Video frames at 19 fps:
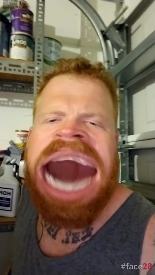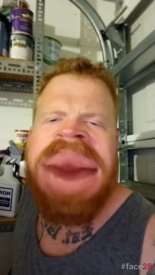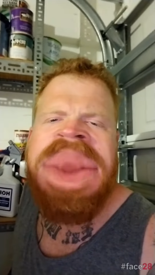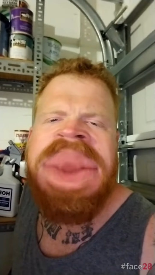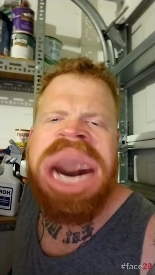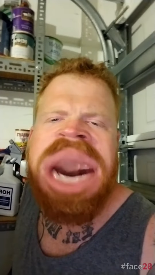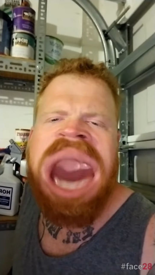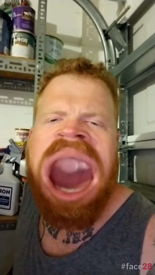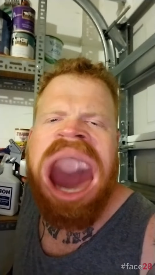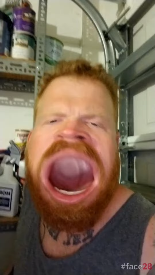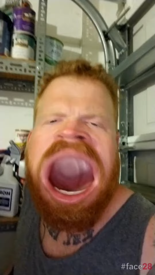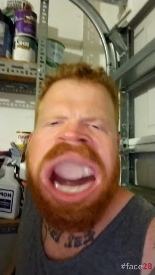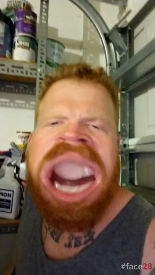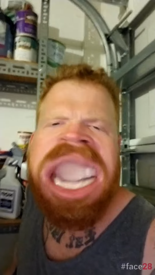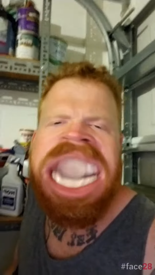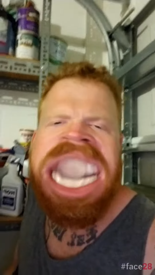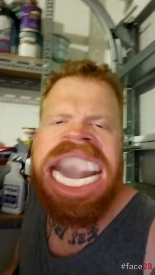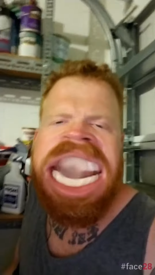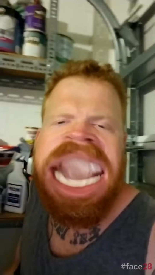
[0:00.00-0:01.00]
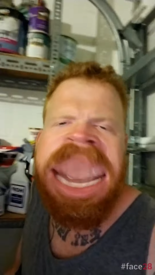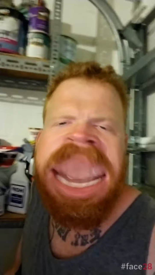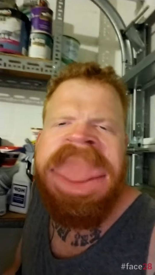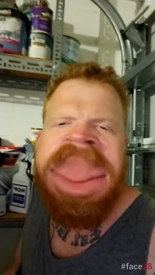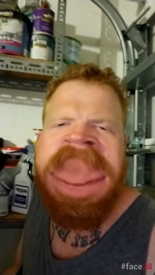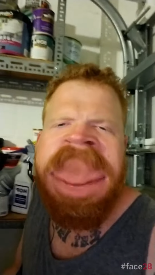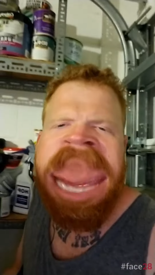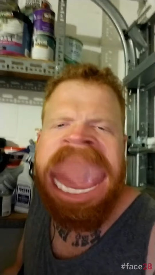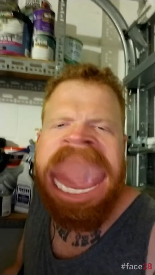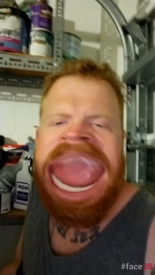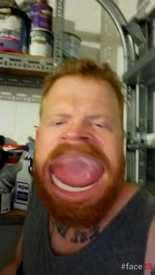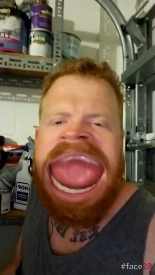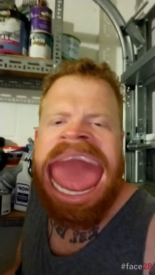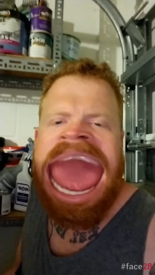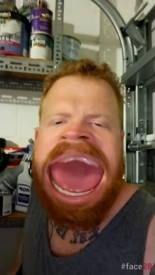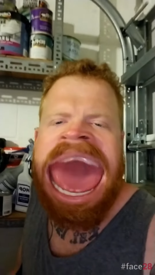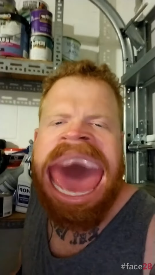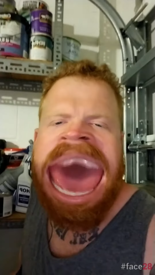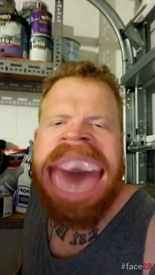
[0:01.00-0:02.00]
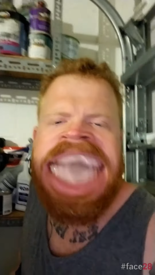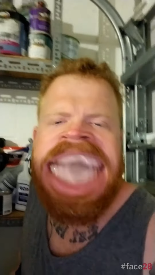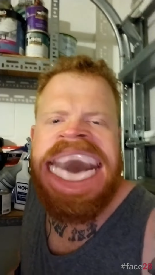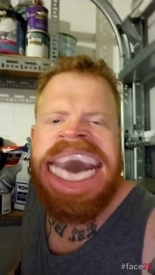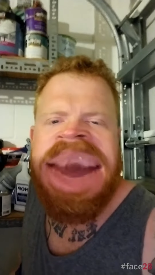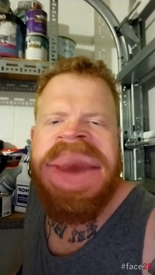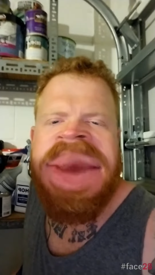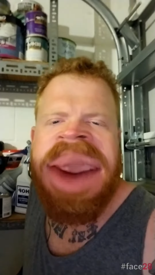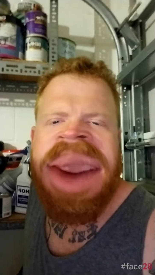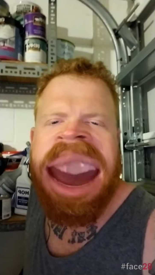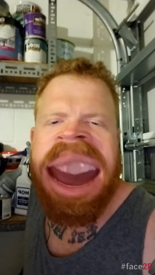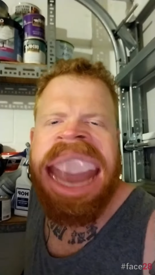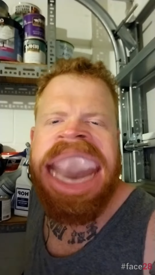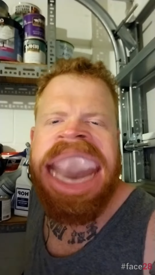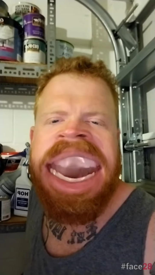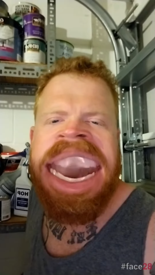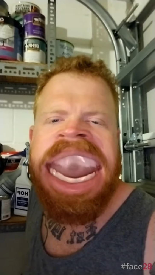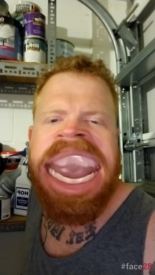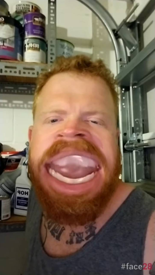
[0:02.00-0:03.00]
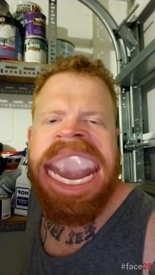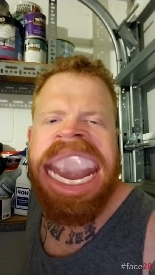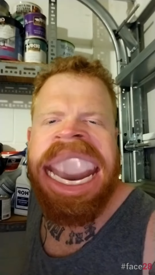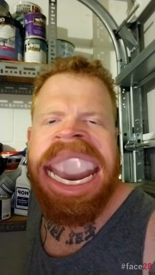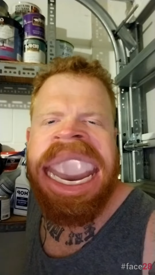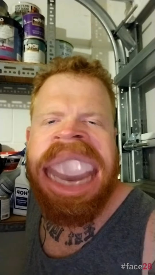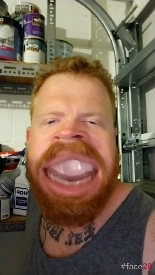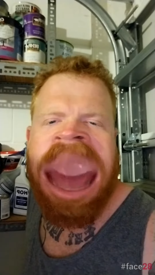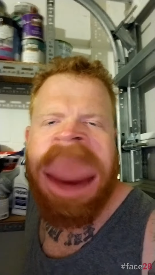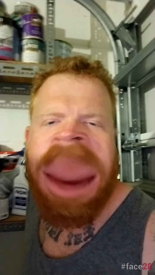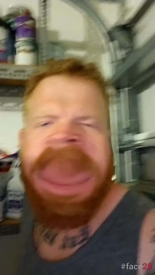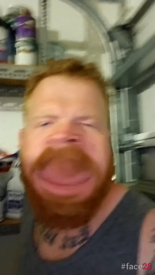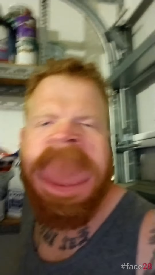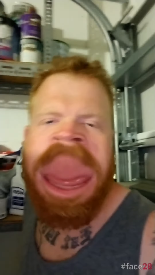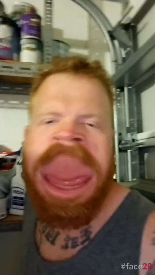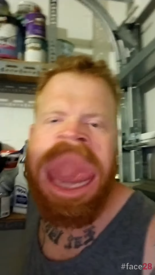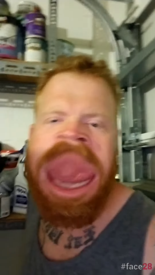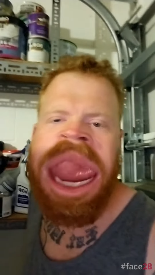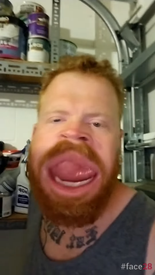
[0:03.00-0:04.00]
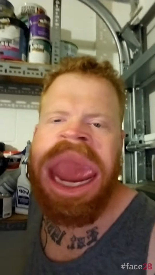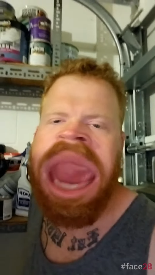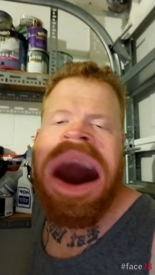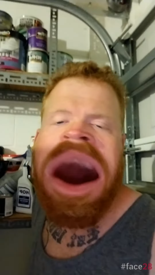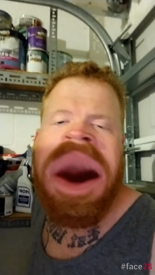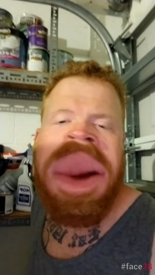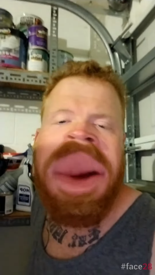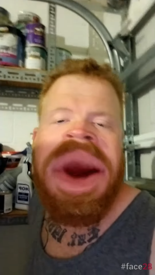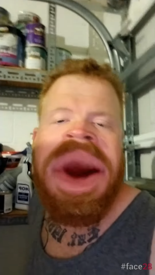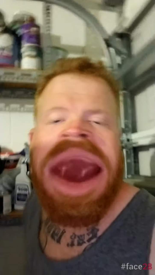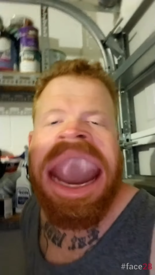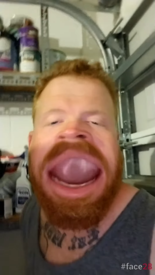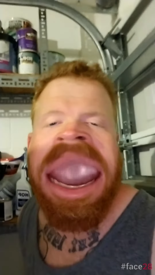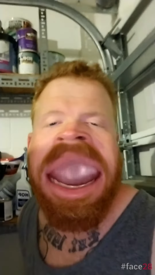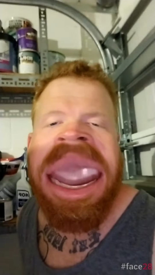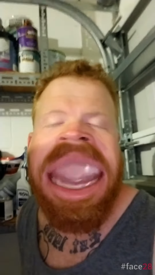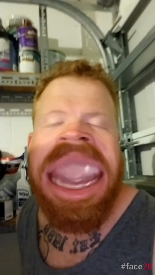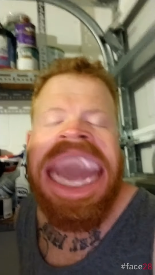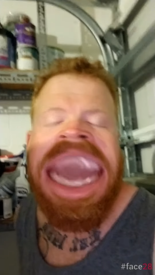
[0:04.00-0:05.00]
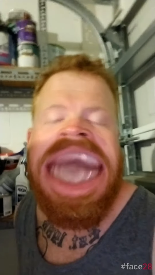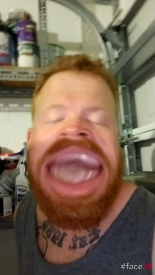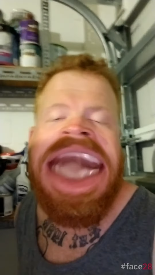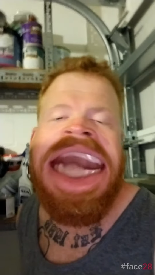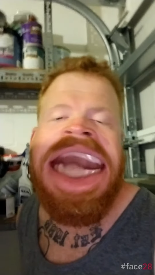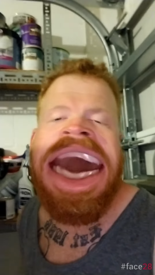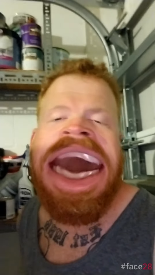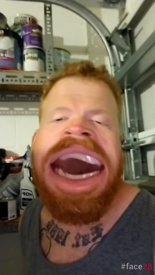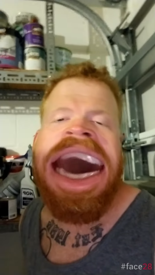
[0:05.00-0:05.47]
I'm constantly being asked if I need something or I need